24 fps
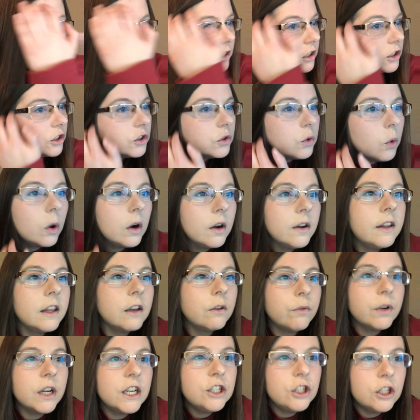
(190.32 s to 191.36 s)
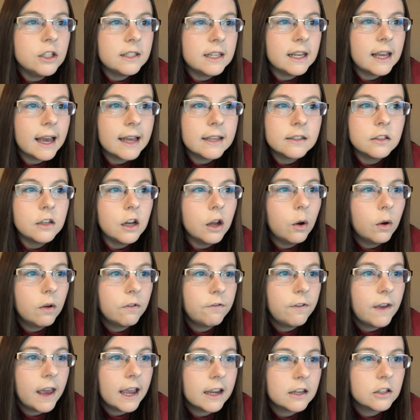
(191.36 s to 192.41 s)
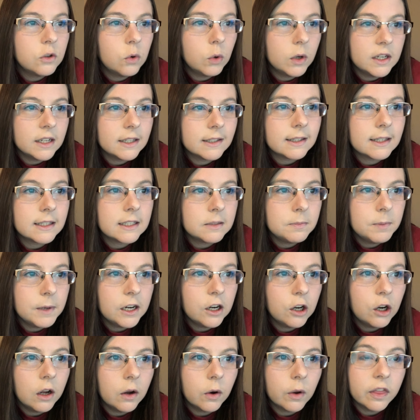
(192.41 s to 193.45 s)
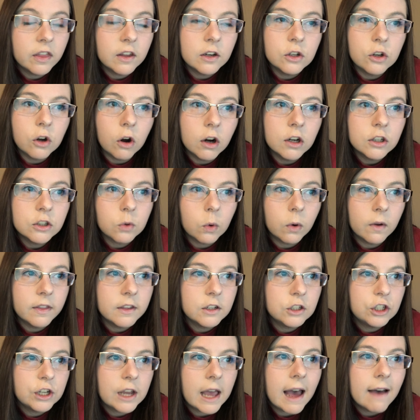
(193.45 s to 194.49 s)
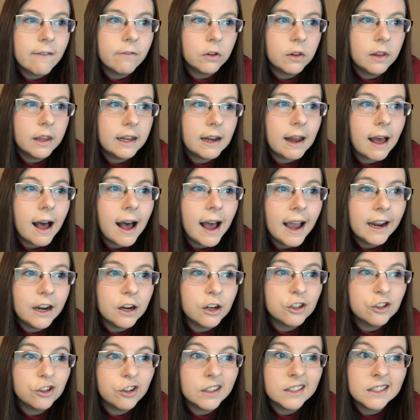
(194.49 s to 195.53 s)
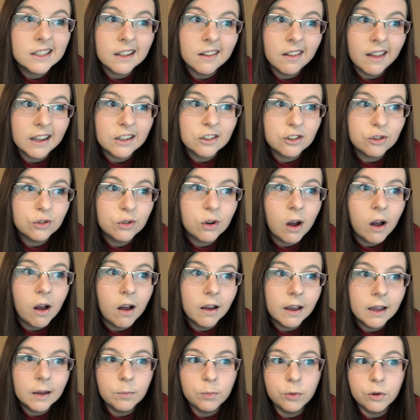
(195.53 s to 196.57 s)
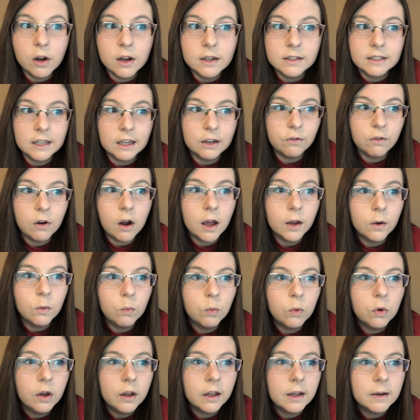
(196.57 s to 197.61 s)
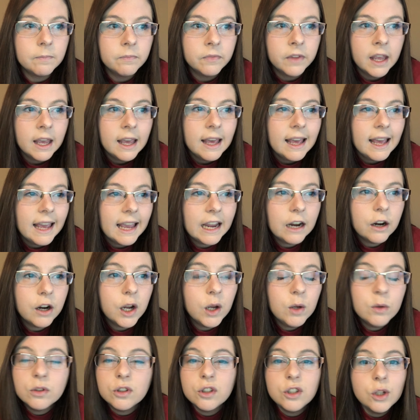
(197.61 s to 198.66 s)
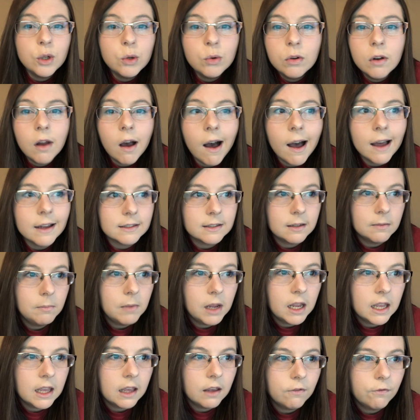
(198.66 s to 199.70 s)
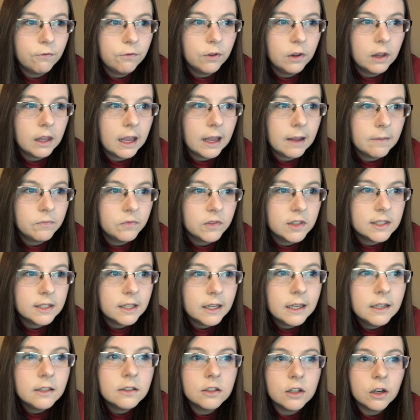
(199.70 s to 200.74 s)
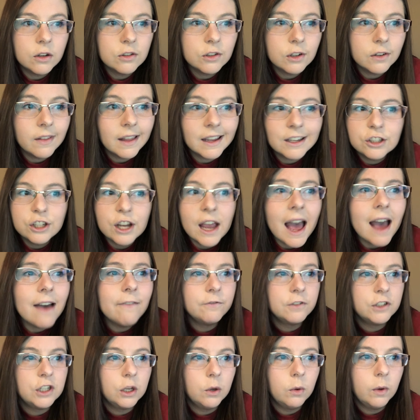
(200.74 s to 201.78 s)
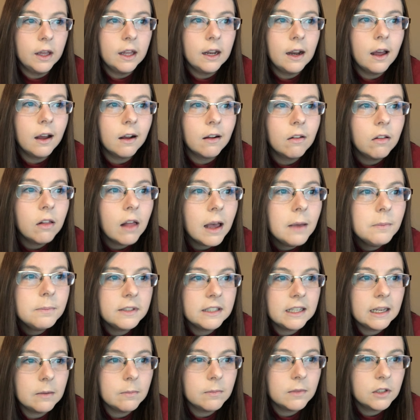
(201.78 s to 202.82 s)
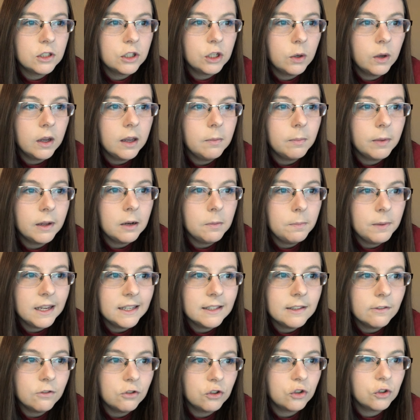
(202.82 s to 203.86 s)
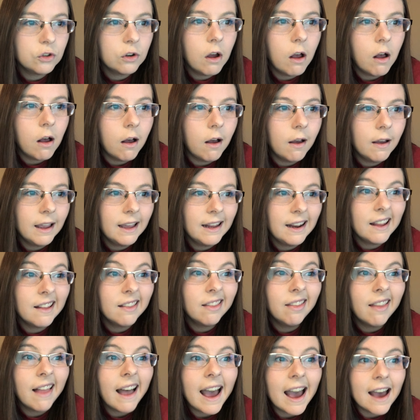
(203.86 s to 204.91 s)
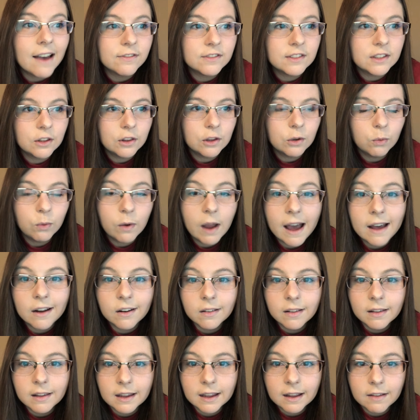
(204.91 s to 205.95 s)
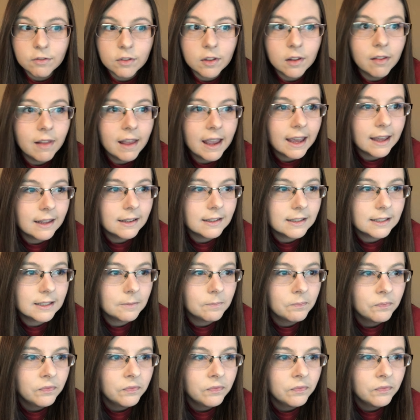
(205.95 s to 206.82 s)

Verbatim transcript: The sword that reaches it has no effect, nor does the spear or the dart or the javelin. Iron treats it like straw, and bronze like rotten wood. Arrows do not make it flee. Slingstones are like chaff to it. A club seems to it but a piece of straw, and it laughs at the rattling of the lance.